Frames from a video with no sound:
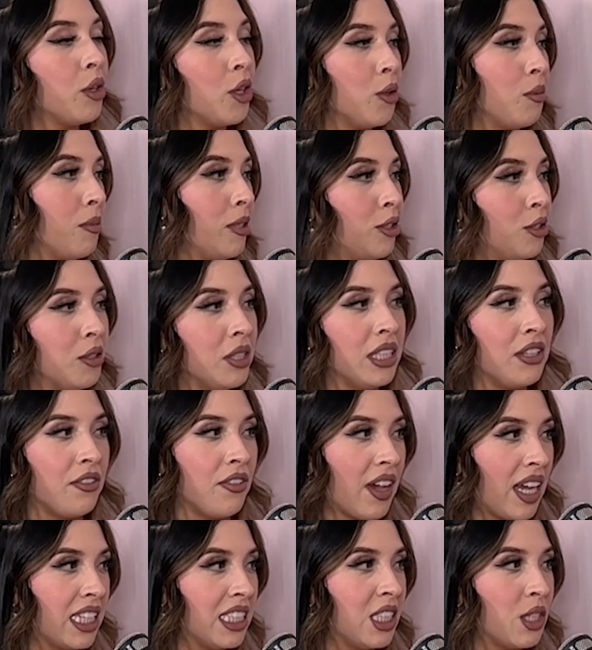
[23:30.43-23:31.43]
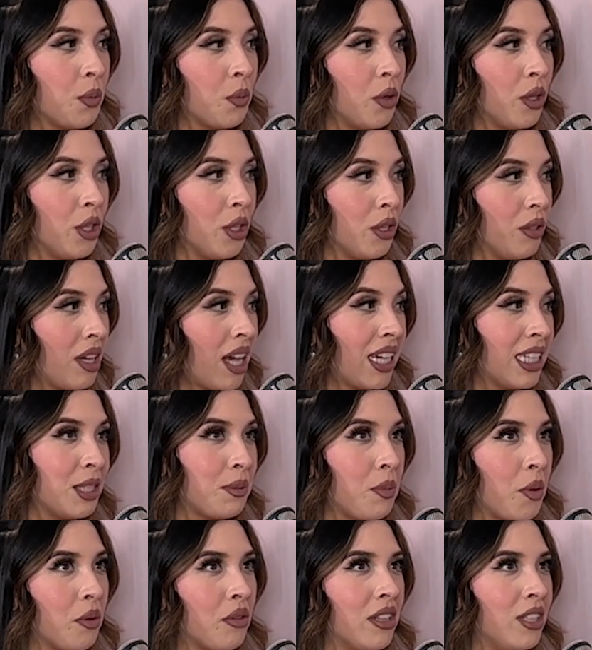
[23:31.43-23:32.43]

you mutually find someone you guys both